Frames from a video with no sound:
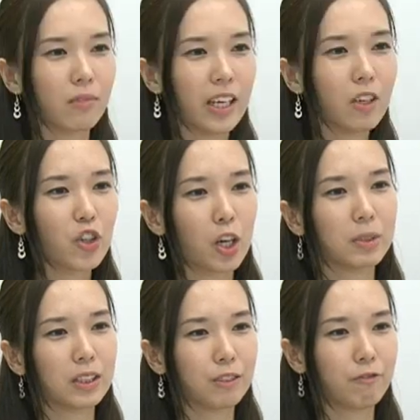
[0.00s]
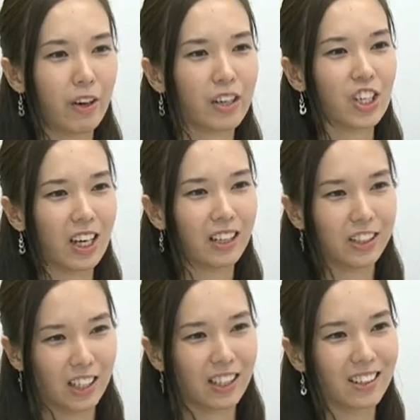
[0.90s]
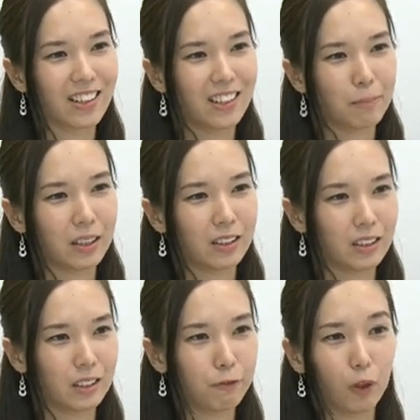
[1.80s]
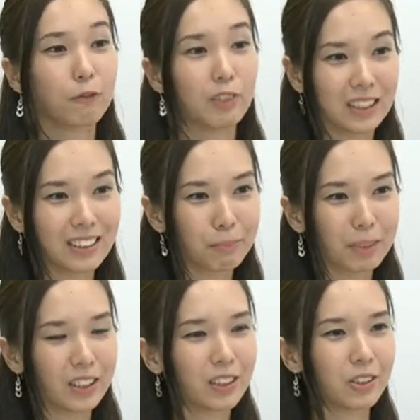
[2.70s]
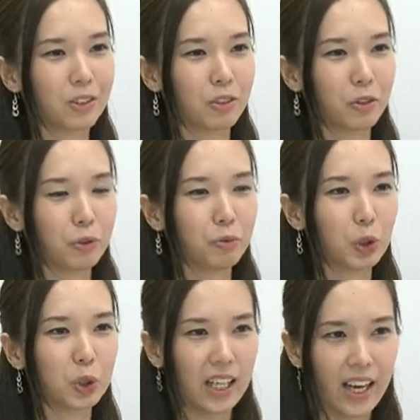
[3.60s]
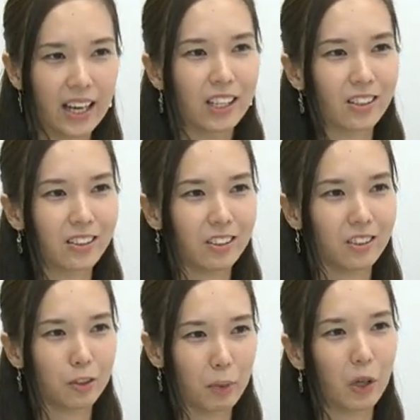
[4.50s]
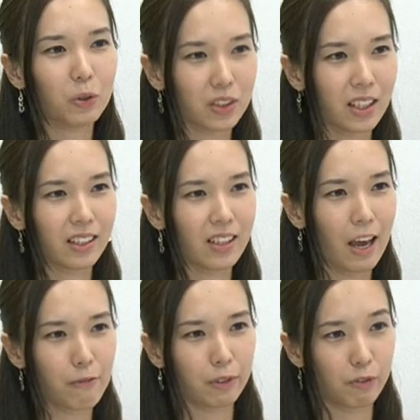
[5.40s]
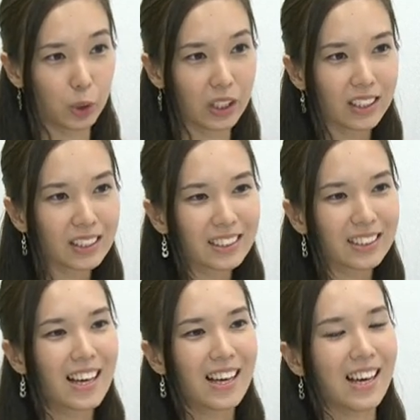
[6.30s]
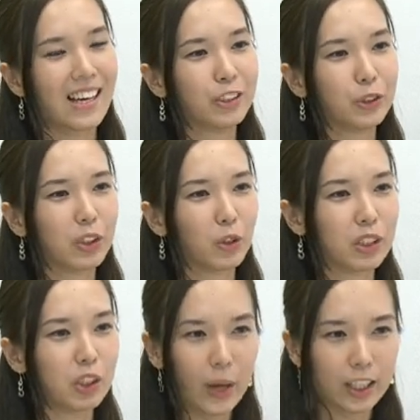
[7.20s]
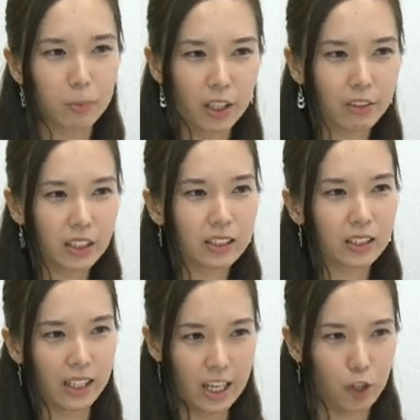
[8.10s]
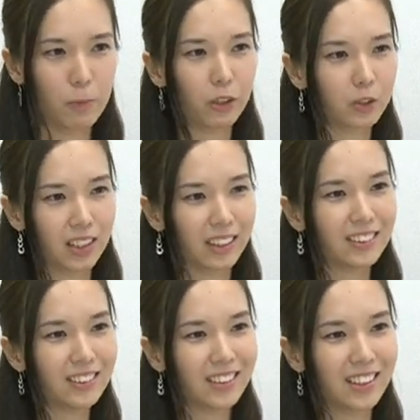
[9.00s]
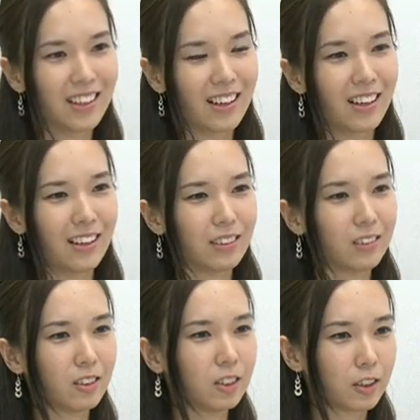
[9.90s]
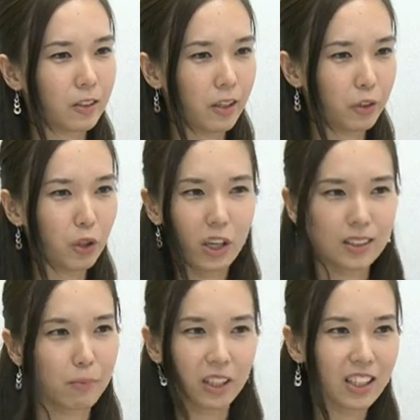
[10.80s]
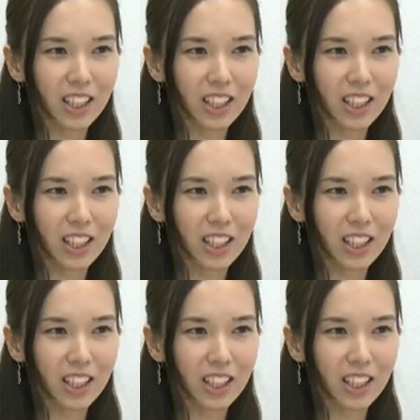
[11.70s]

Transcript: AO job is very challenging, but it's full fun because you rotate the posting every few years and you got new experience in each posting and you learn something